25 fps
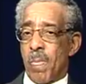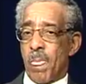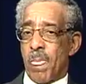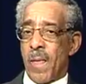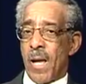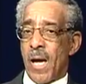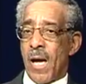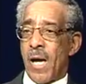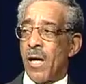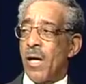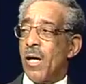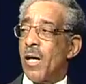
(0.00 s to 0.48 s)

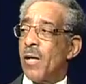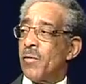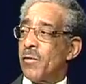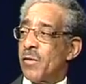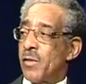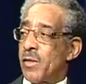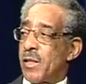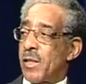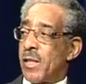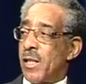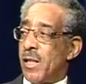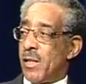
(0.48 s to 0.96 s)
how other
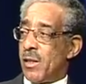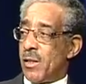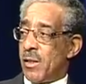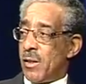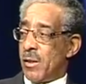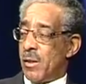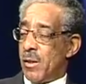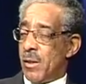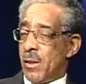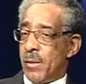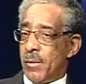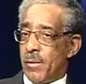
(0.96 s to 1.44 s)
states
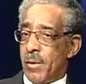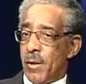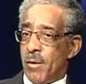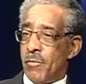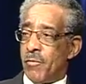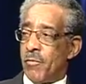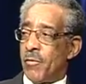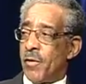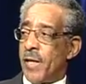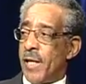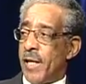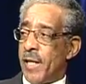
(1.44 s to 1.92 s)
are
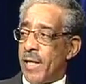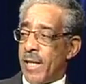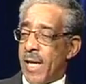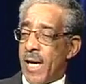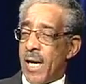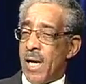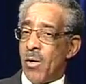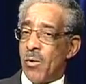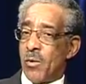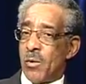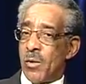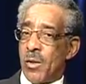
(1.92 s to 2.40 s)
faring
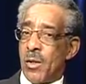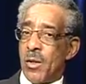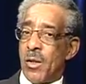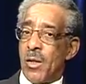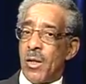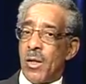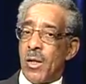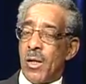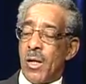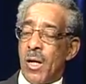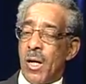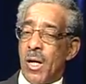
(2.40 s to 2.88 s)
out.
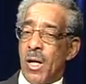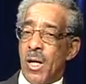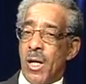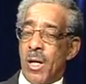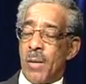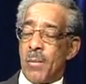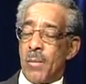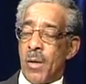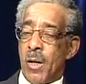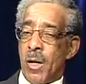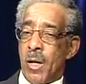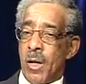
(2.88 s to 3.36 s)

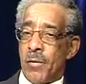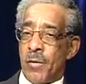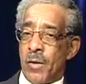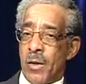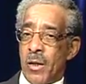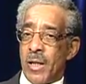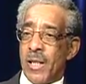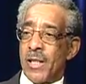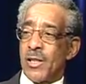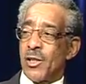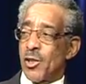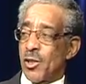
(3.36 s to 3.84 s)
Are the
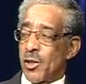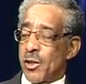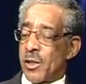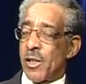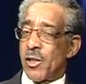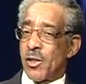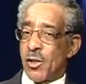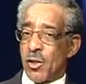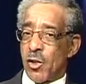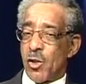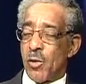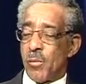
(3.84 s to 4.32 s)

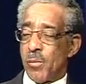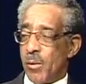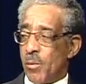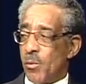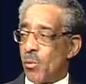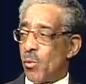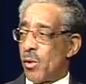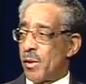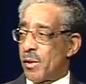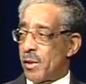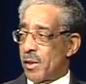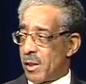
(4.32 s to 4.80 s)
legislators a little bit
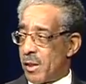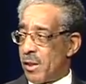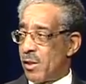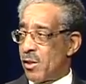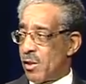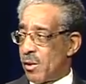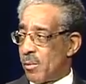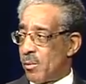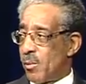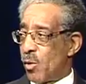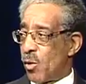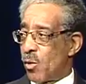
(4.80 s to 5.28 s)
more
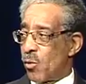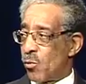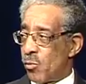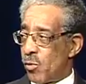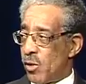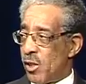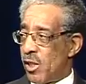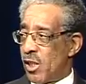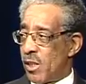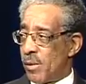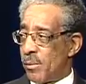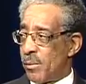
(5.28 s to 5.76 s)
sensible and
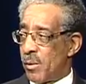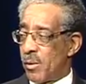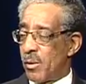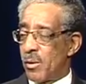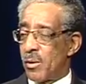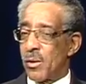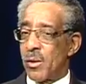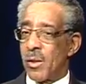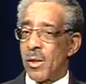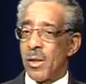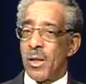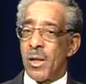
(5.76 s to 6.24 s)

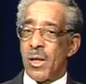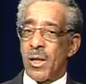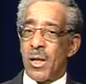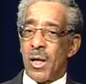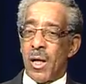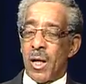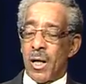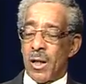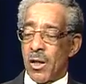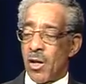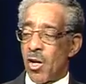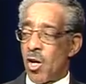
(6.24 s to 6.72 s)
reasonable
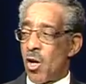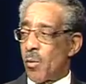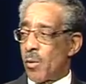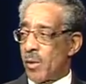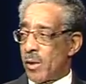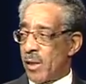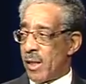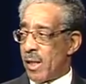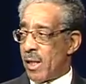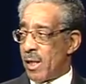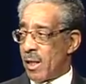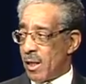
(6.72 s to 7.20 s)
along with
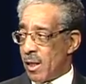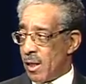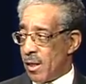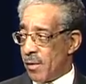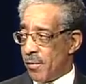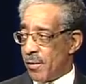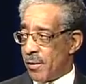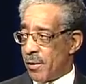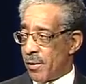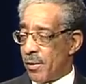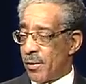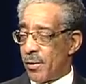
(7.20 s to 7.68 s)
their
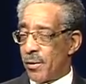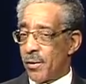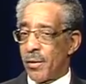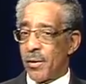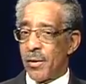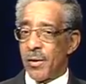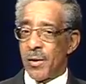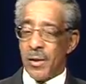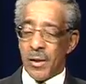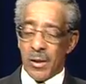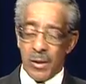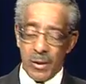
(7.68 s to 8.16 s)
governor
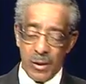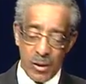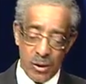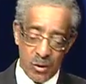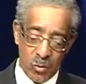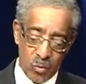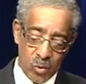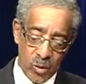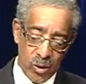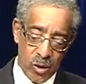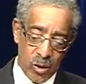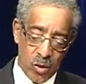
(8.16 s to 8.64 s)
than
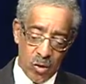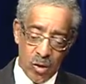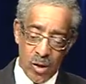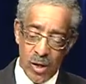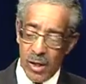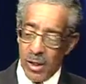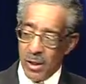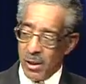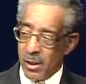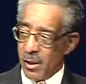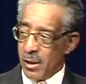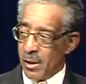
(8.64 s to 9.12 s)
we are
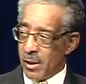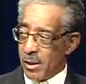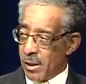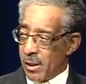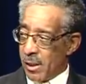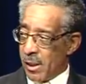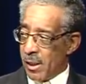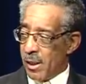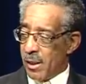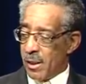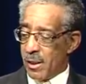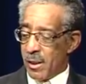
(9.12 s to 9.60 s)
in this
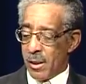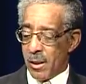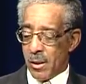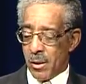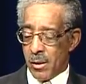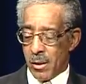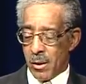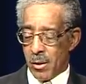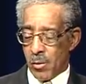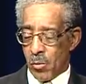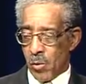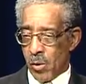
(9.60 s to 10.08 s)
state?
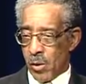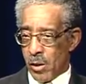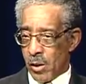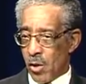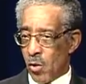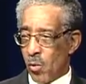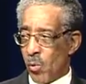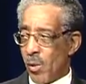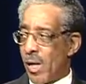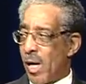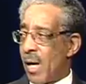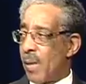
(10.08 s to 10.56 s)
We know
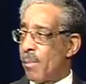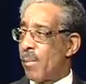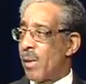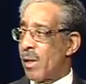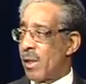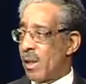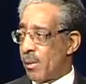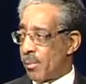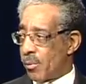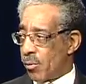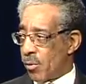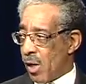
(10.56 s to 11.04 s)
we have
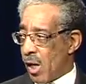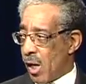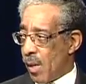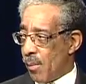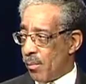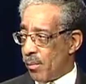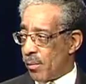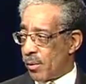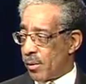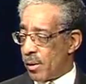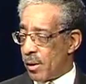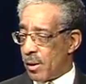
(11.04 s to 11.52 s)
money
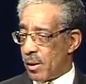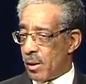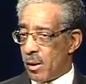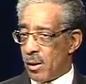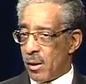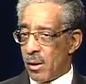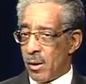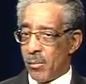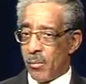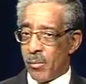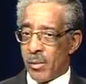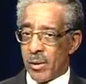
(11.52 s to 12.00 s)
problems,
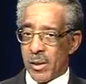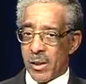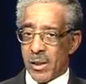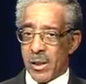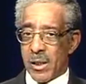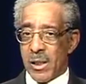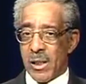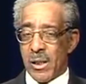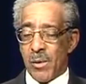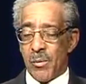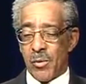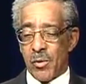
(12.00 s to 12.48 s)
but it
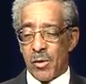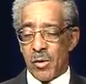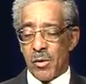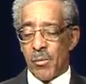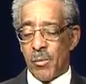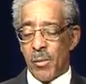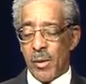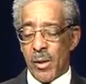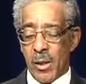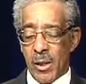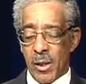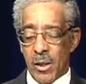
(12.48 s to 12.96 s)
seems to
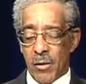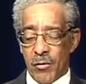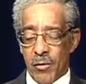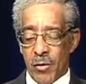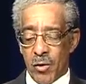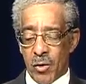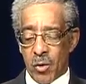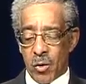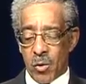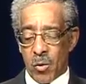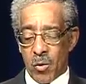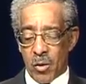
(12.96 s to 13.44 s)
me if you
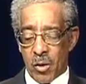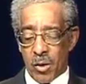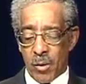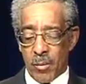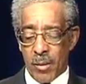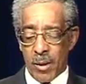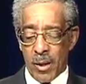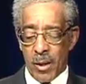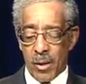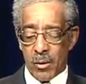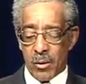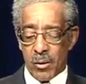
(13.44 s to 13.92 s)
talk
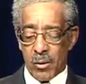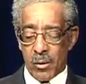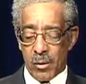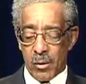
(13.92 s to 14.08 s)
about